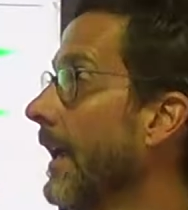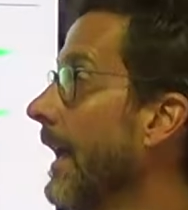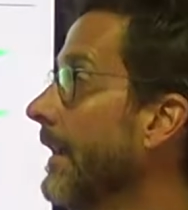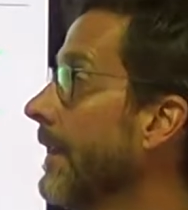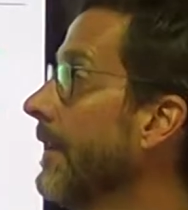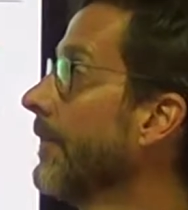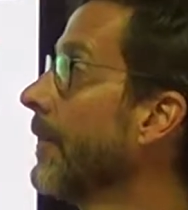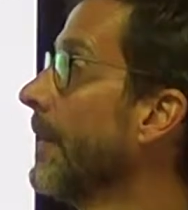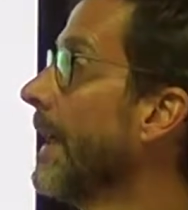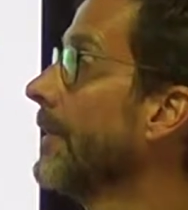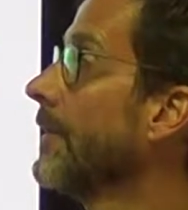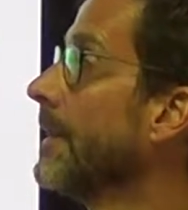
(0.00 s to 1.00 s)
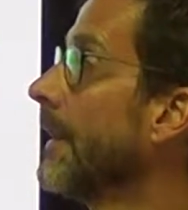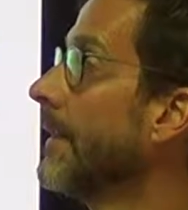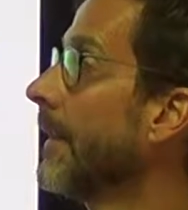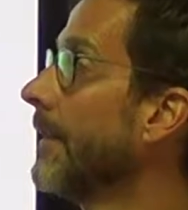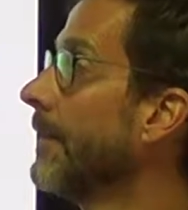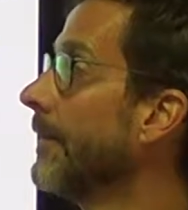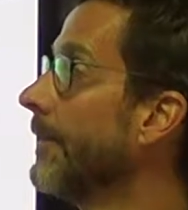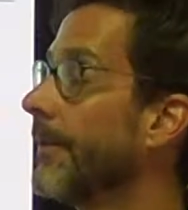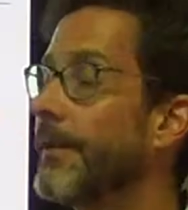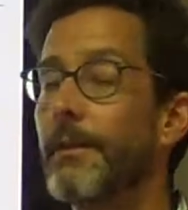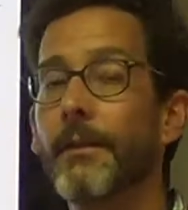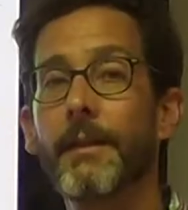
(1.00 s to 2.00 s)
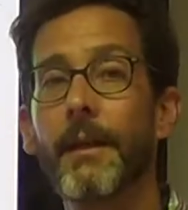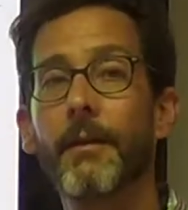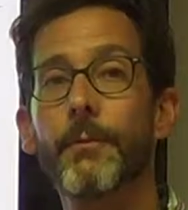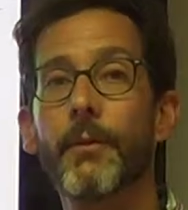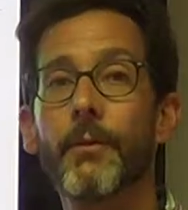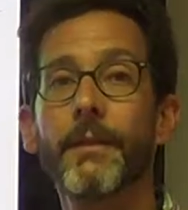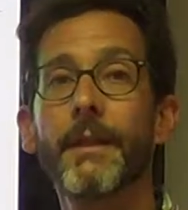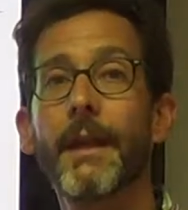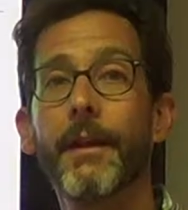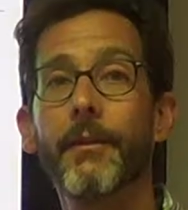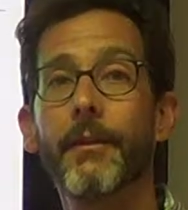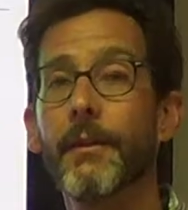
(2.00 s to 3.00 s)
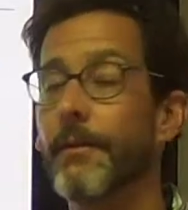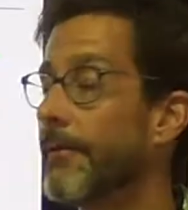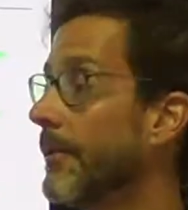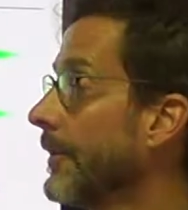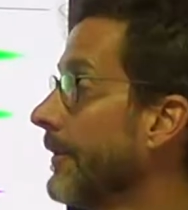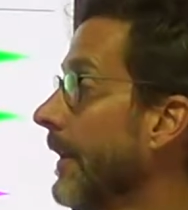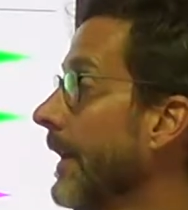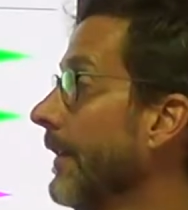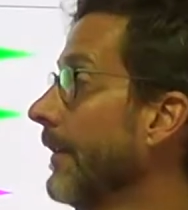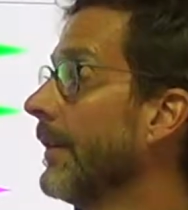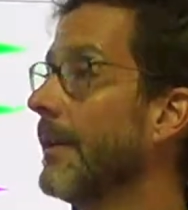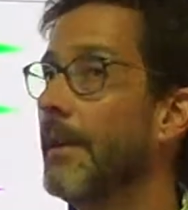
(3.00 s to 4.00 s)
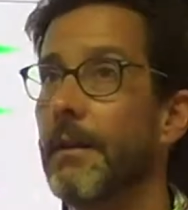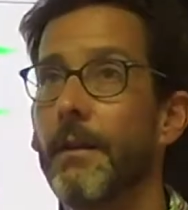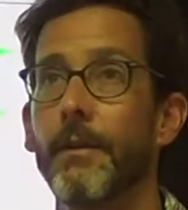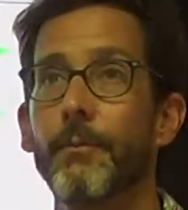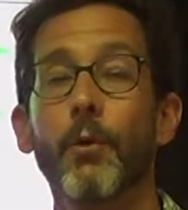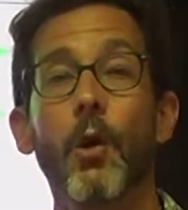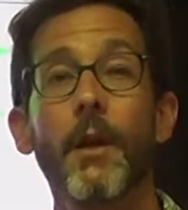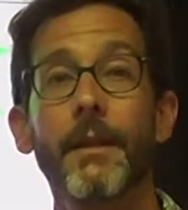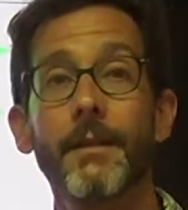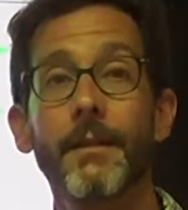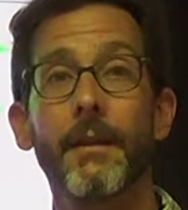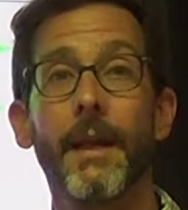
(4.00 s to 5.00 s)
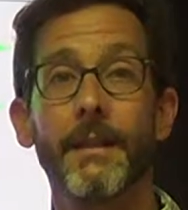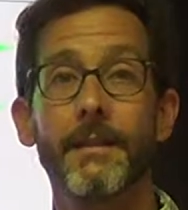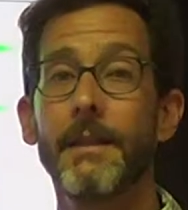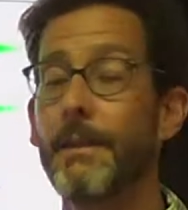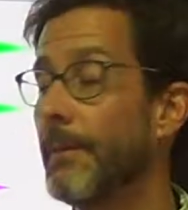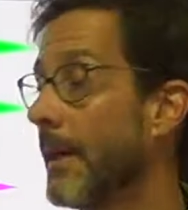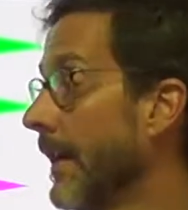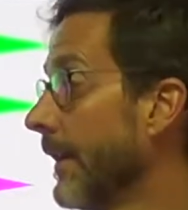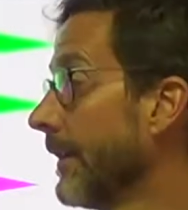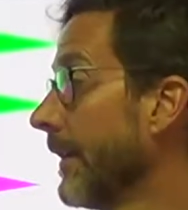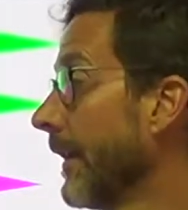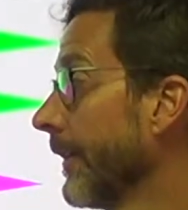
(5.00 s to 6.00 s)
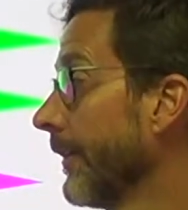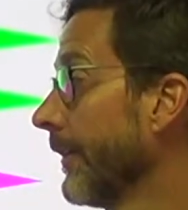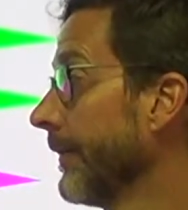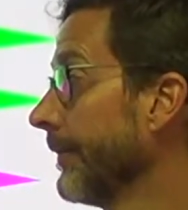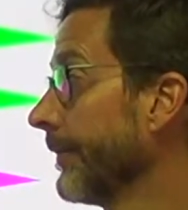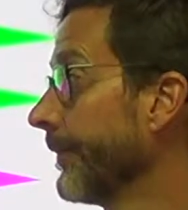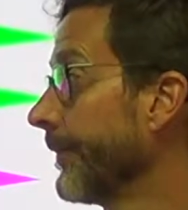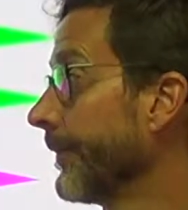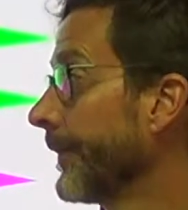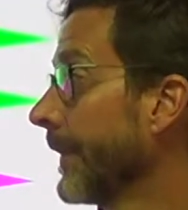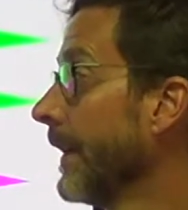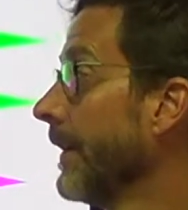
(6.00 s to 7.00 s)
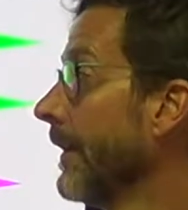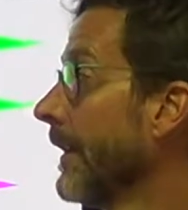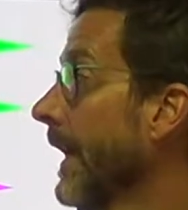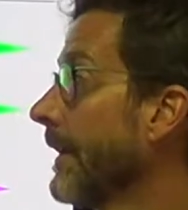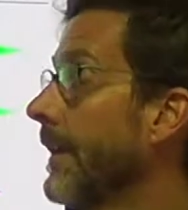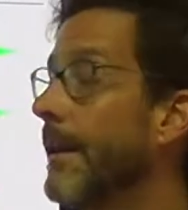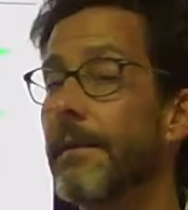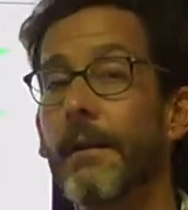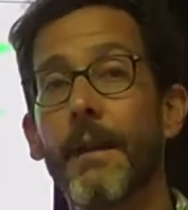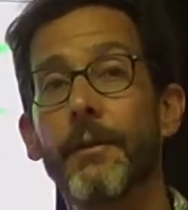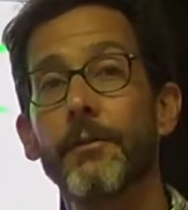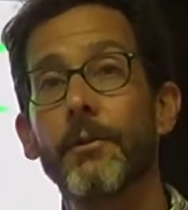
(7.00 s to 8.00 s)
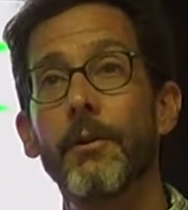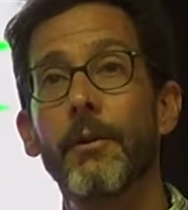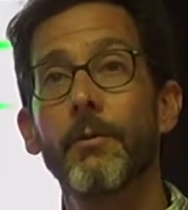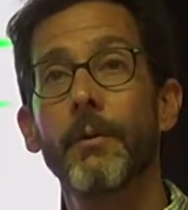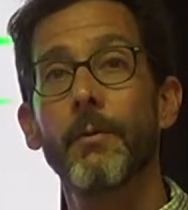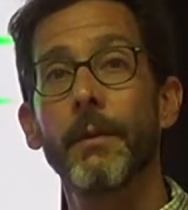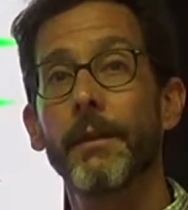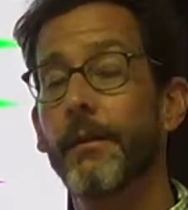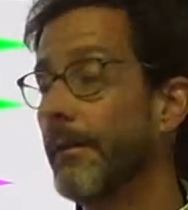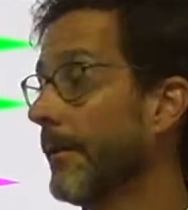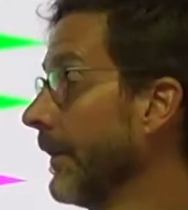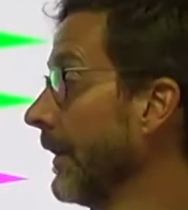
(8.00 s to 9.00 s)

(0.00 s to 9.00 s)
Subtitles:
and the information that the facilitator pulled together in the first phase is brought into that team context. That takes, again, 2 to 3 weeks.